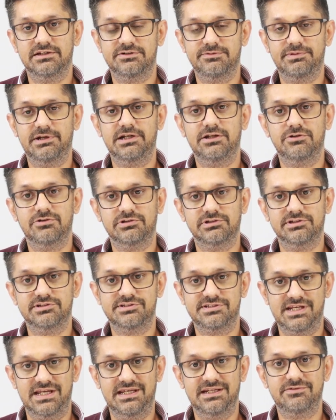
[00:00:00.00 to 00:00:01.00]
depending on the
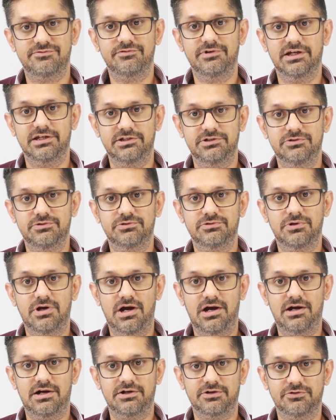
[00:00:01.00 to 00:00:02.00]
state where you
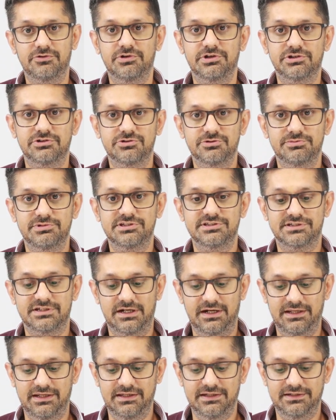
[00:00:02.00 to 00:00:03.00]
are going to be
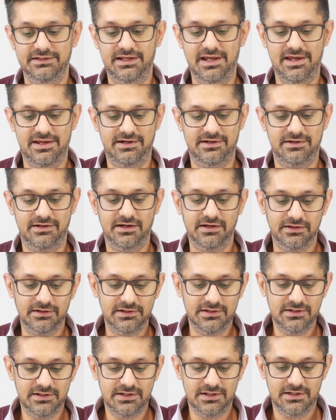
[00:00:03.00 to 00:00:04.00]
studying in
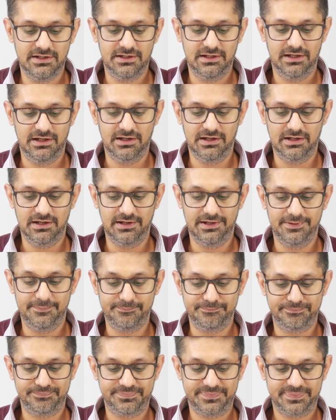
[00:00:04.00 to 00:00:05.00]
Canada.
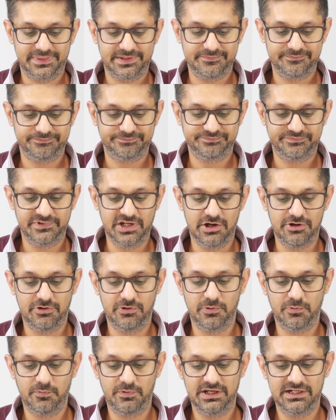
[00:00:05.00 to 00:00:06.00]

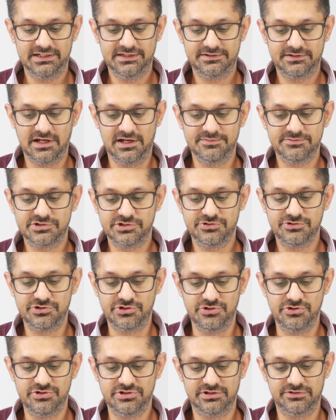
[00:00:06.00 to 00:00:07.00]
Now, when it comes to
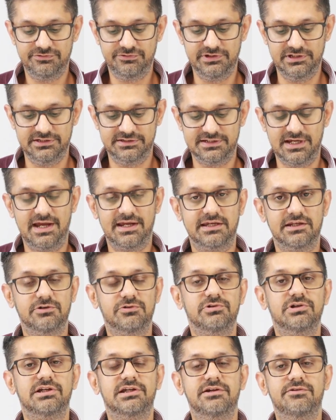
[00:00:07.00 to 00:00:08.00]
tuition fees, I can
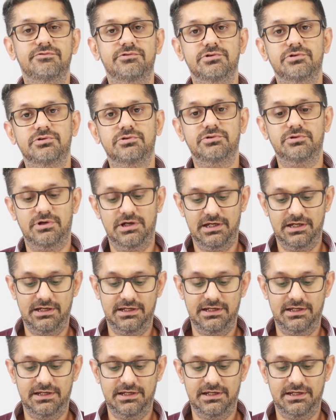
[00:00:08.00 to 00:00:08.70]
only give you